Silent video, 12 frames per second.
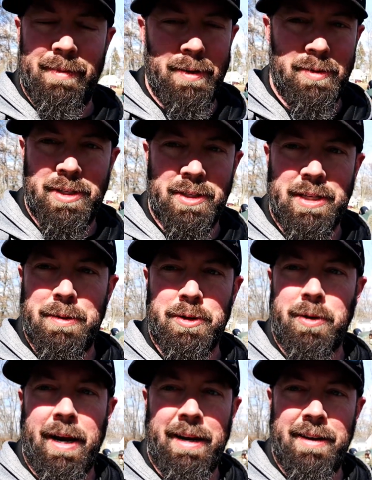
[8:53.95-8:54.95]
it was just, it was
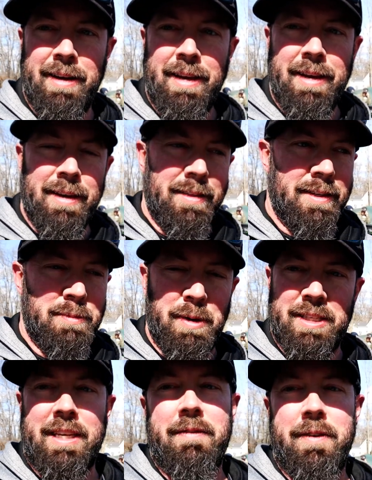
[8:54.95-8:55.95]
great. This
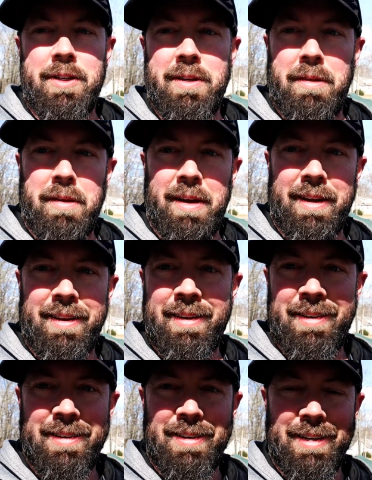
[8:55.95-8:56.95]
musky fishing thing,
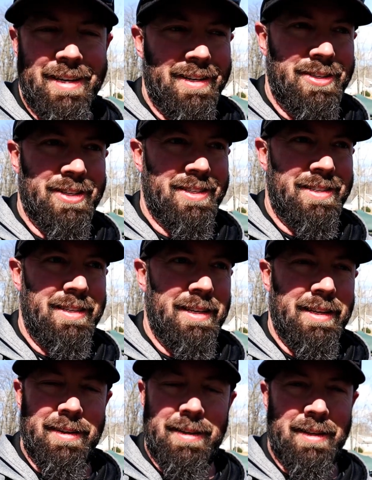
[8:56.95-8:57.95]
it just,
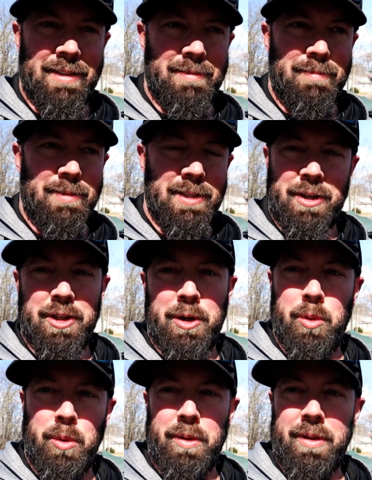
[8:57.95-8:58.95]
it, it's such a
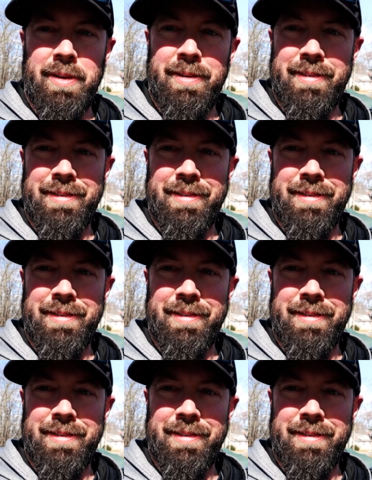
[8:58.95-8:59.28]
cool,